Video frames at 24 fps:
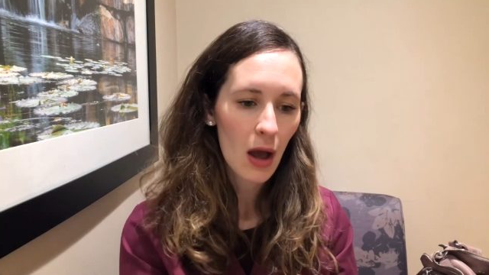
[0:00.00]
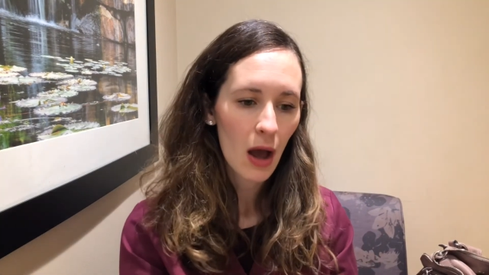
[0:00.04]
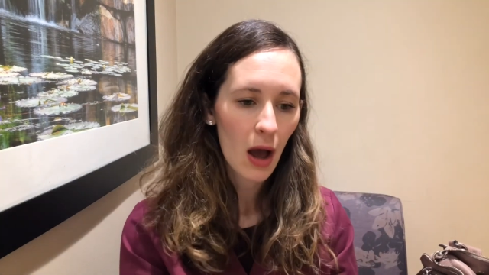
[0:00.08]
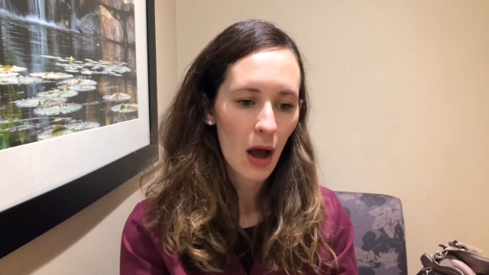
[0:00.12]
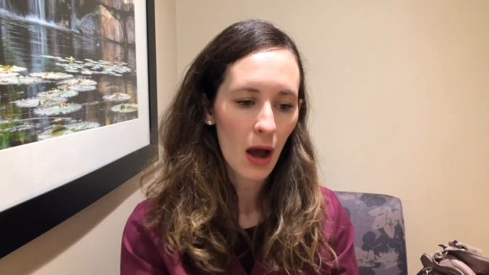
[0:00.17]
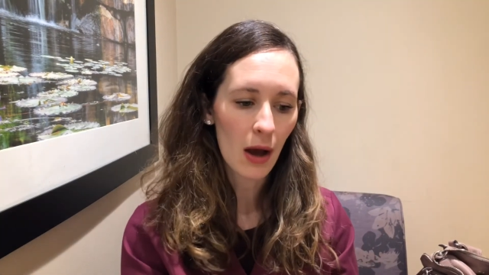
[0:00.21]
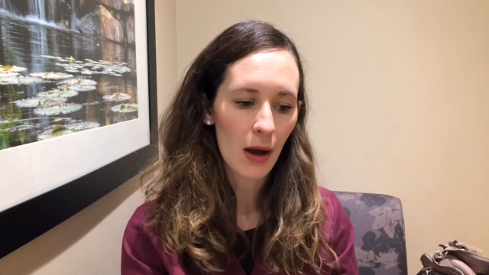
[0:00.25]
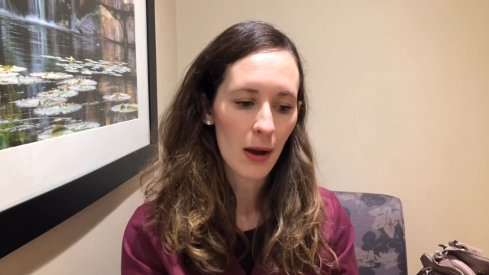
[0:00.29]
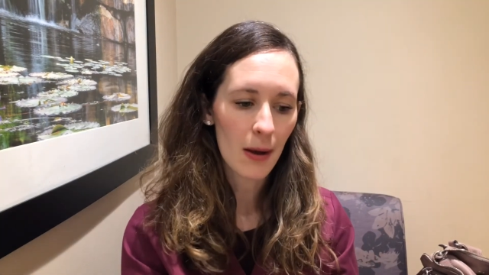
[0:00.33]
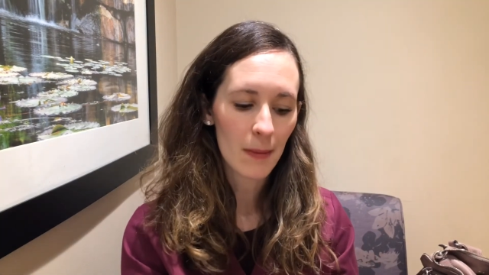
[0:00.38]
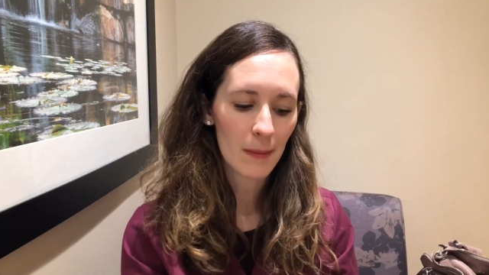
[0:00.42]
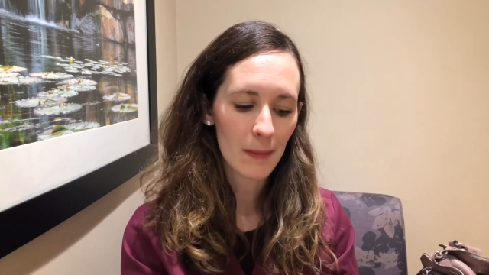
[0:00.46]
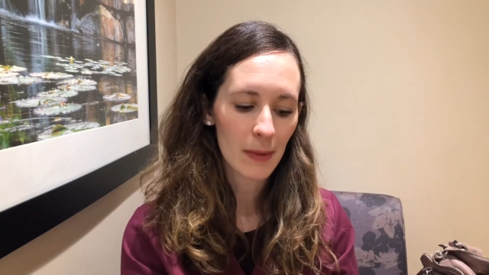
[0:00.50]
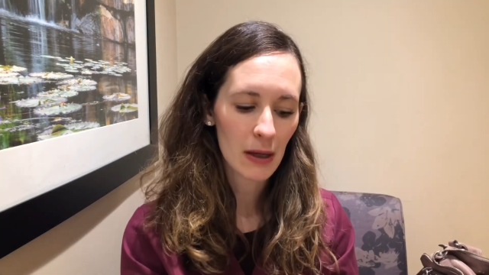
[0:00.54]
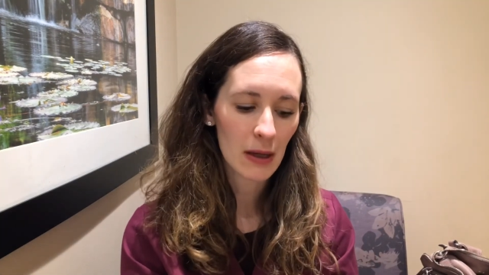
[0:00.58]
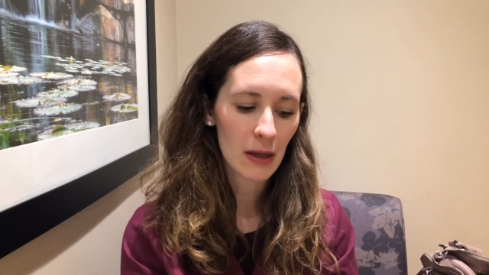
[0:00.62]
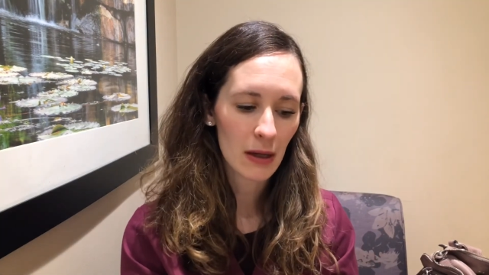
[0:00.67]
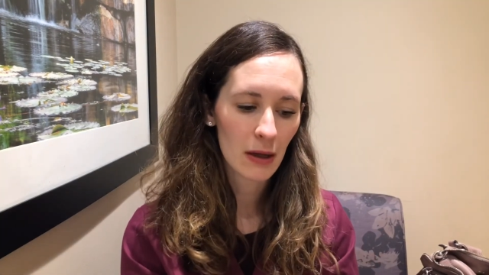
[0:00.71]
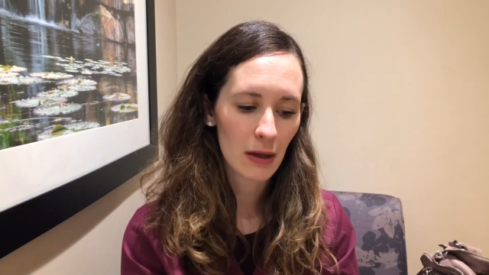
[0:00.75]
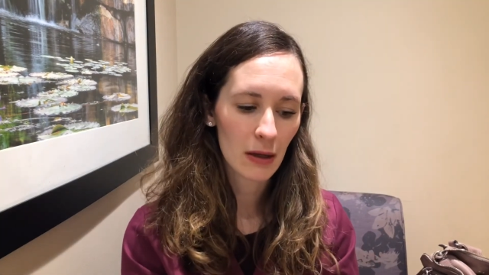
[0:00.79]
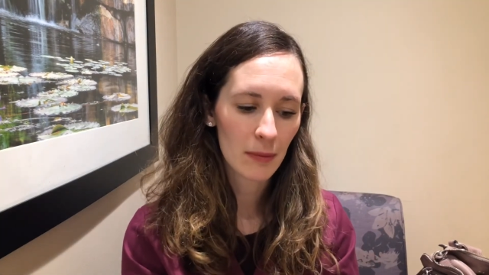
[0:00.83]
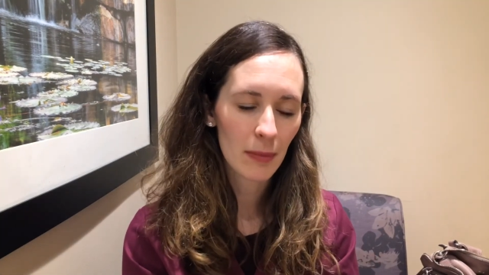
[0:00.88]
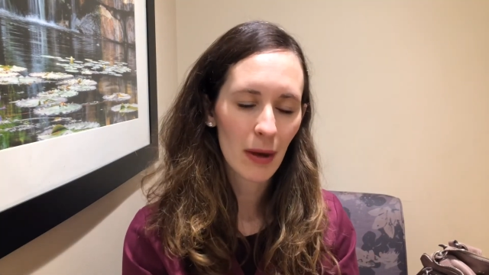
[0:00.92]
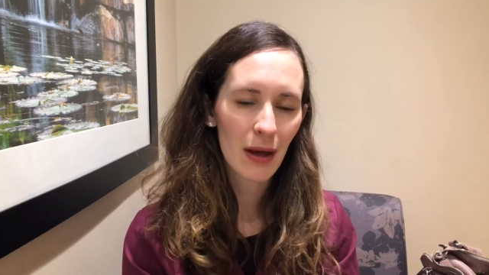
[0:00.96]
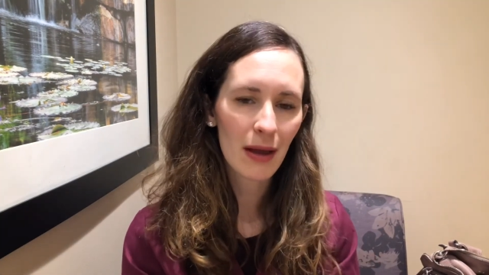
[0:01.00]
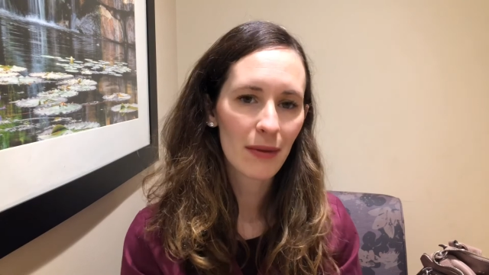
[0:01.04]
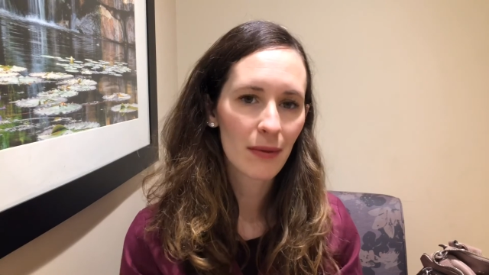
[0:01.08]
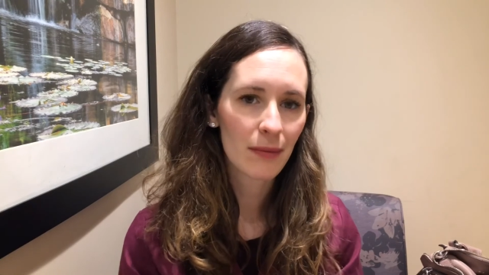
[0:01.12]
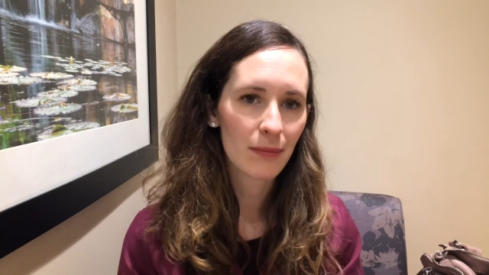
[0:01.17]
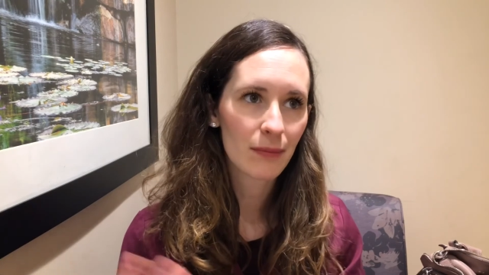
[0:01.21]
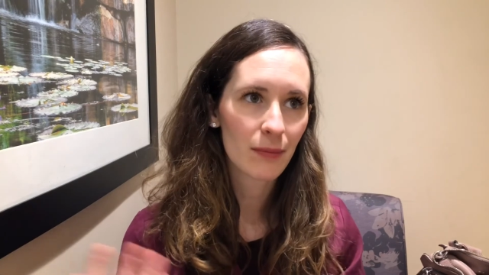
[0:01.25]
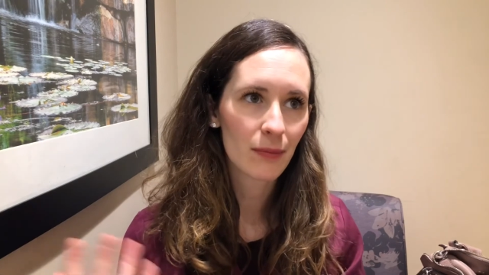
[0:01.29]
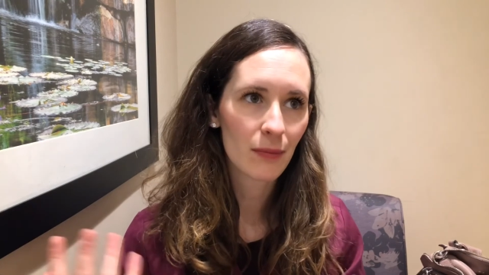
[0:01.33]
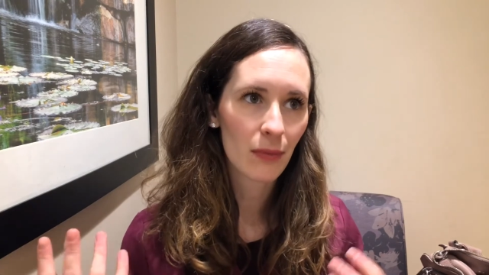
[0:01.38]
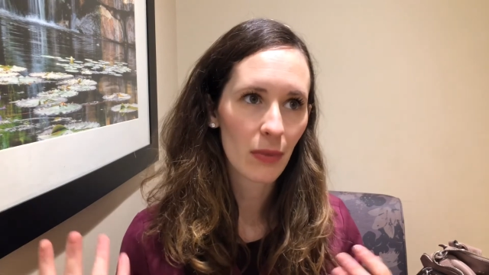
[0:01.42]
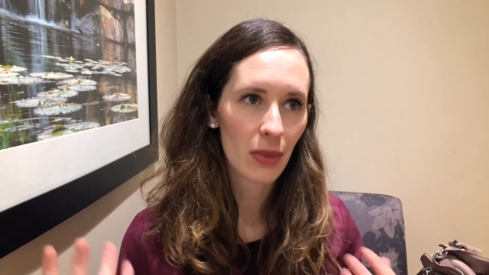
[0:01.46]
But
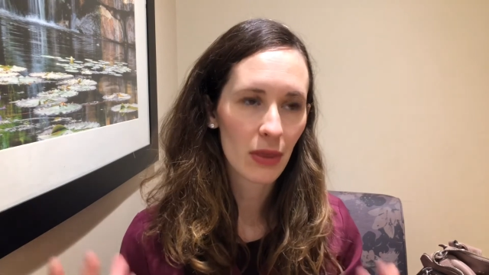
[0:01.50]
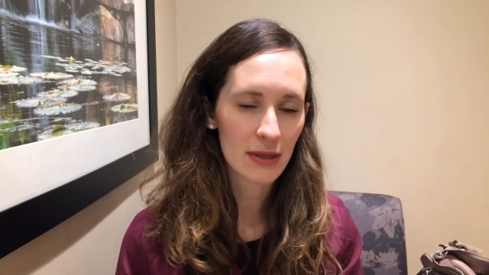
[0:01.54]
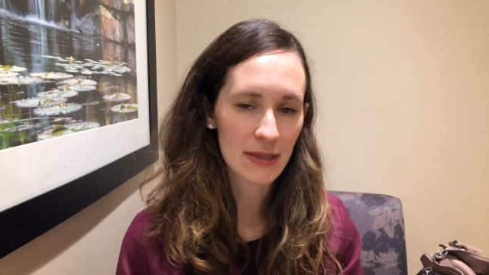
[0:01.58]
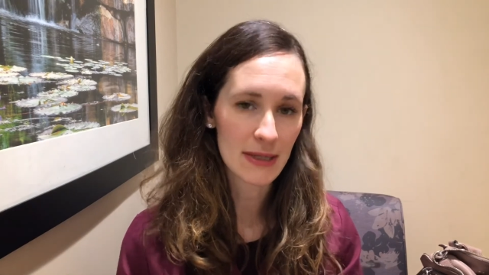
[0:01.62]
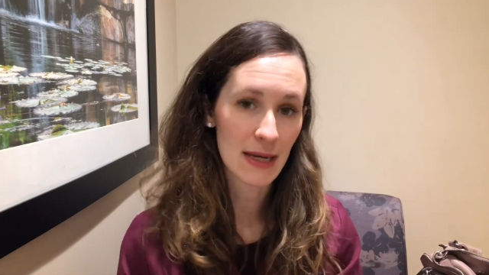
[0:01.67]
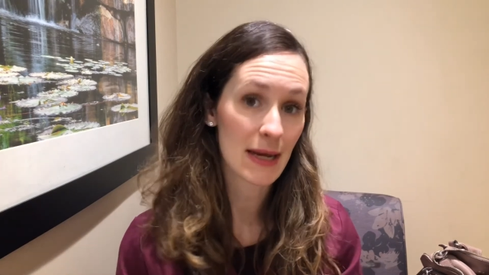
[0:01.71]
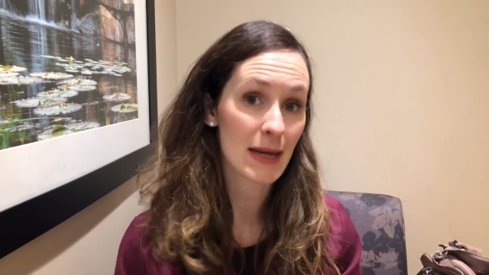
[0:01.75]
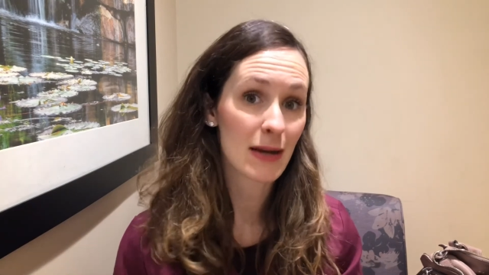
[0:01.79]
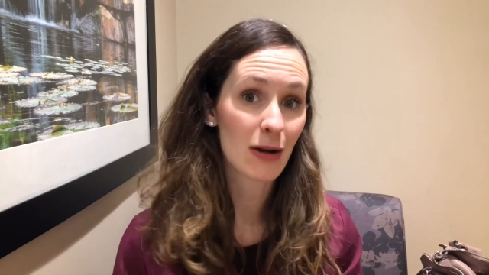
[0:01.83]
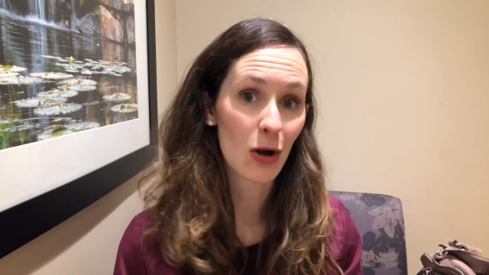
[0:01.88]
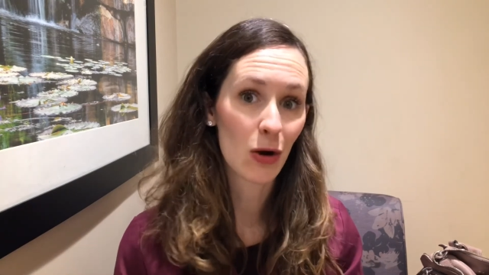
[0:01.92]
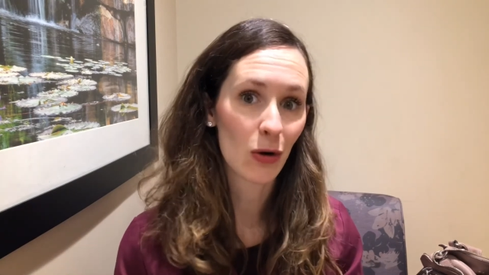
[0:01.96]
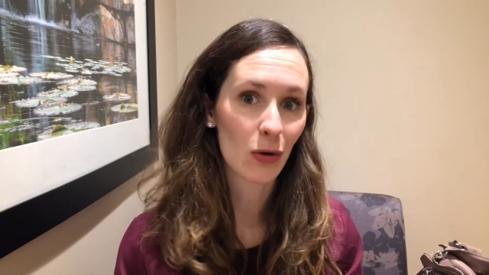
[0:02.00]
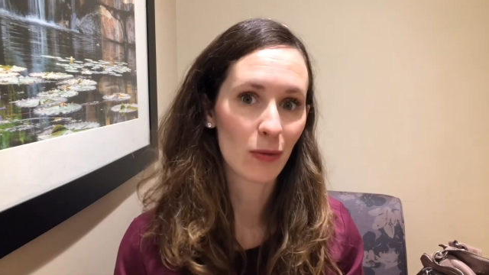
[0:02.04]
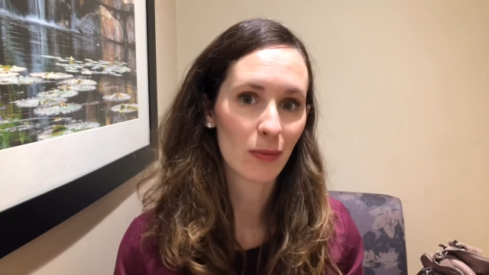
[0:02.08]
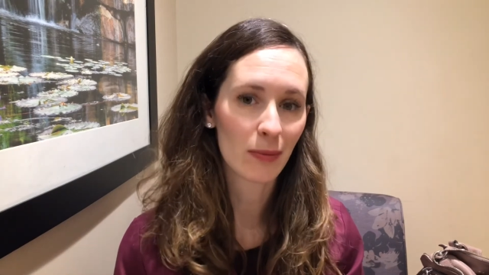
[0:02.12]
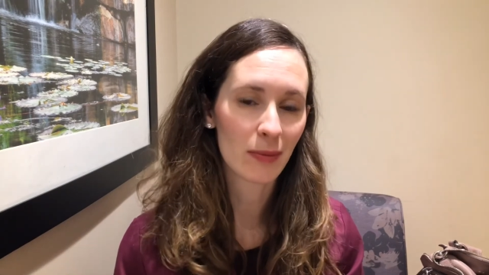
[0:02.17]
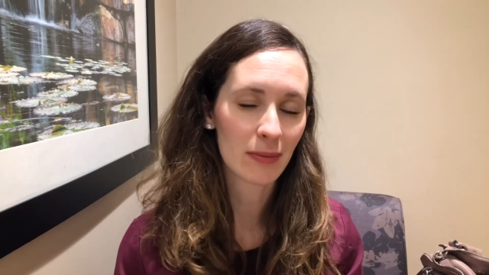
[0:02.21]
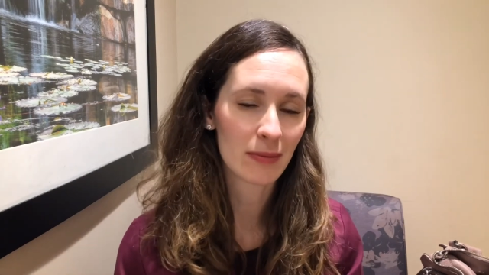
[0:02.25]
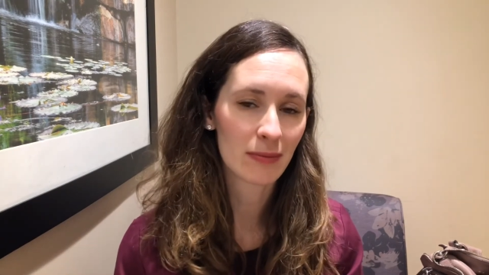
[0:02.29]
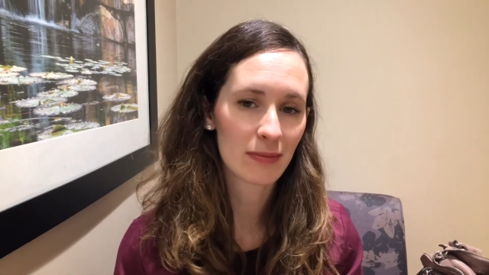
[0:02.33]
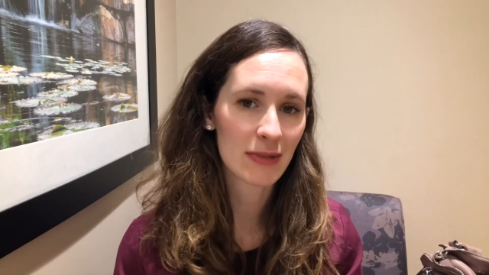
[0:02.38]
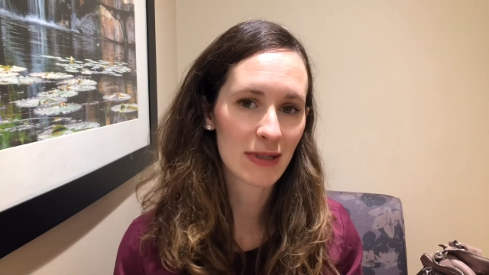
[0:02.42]
the take home